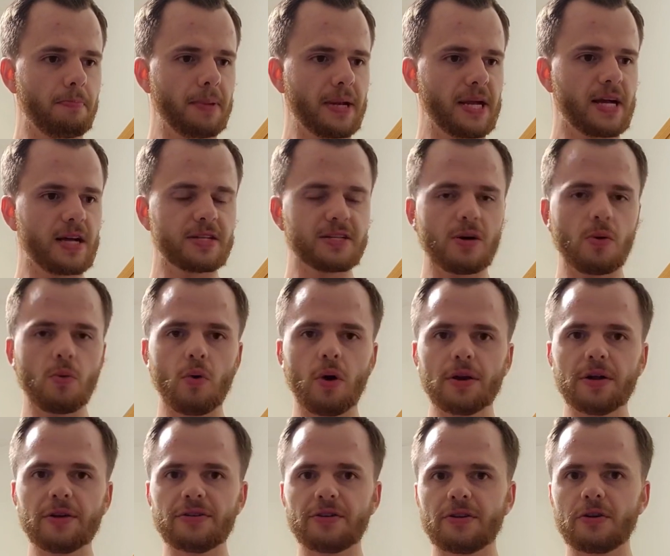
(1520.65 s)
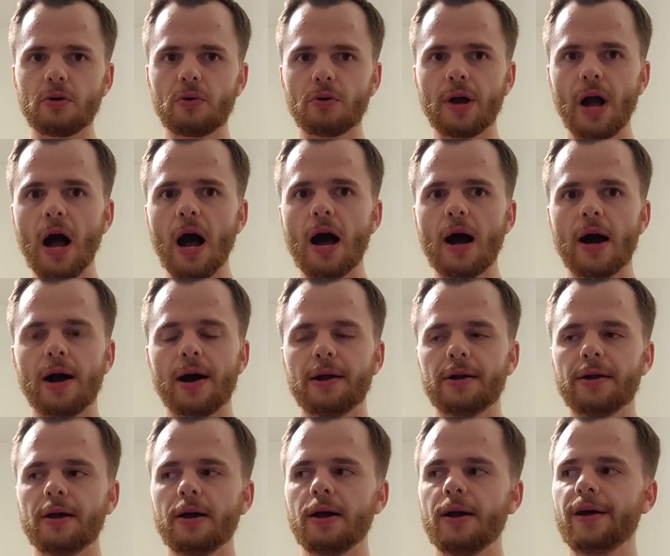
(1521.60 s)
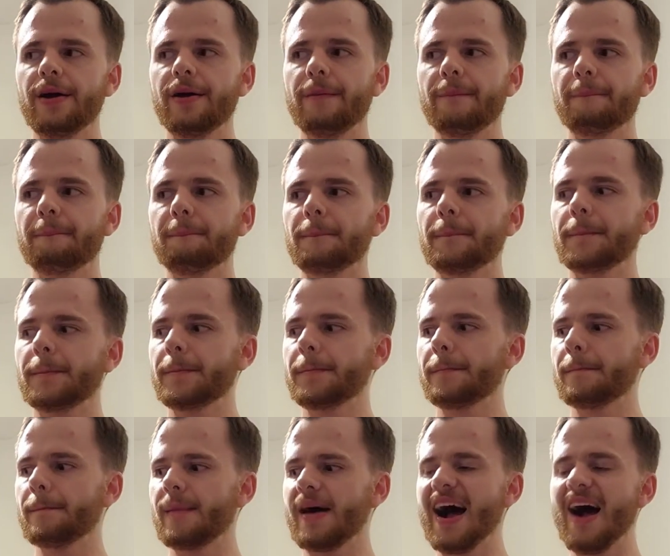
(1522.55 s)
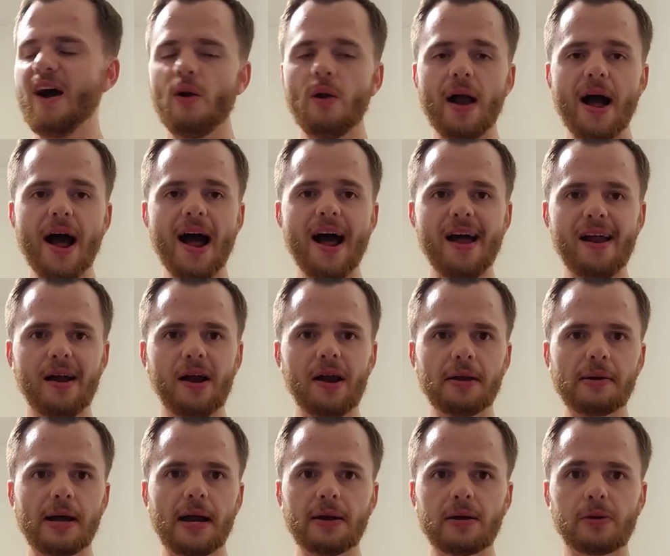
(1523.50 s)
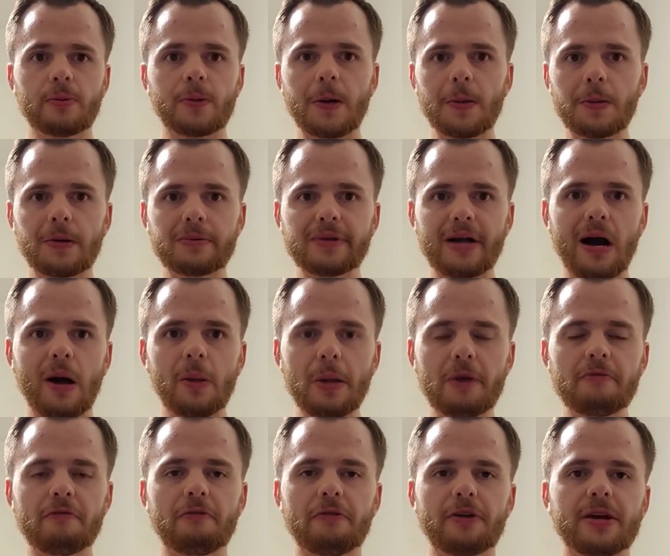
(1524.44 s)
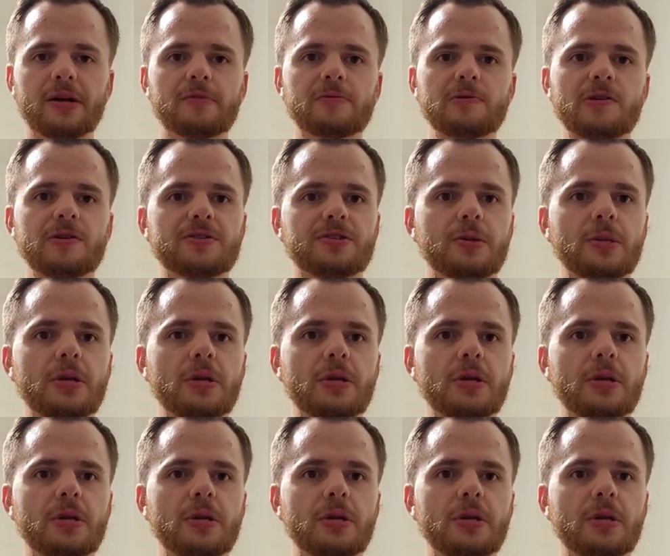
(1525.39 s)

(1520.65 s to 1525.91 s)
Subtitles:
because I wanted to know God. And I'll never forget this.